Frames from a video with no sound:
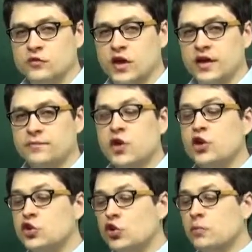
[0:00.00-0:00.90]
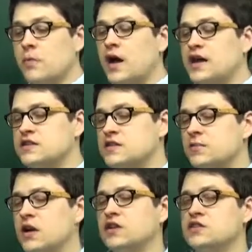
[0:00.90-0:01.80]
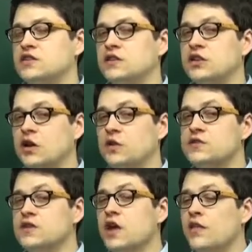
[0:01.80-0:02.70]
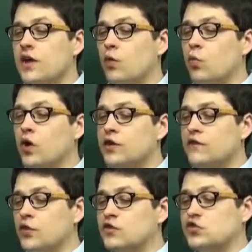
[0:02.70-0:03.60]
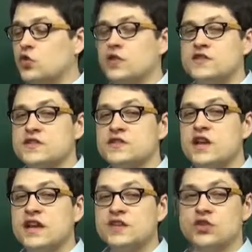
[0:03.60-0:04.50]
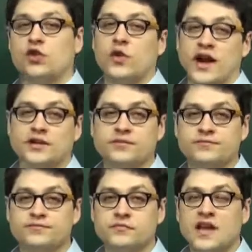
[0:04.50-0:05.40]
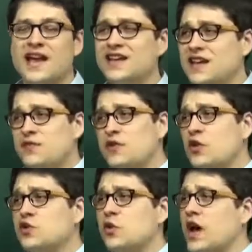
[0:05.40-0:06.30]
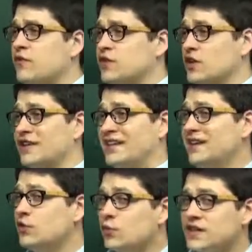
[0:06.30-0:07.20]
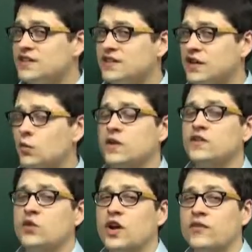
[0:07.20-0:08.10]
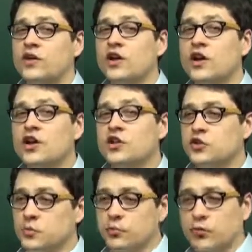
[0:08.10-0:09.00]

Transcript: right? Your mind subconsciously knows that one of those choices is correct. And even though you haven't done any reasoning whatsoever, your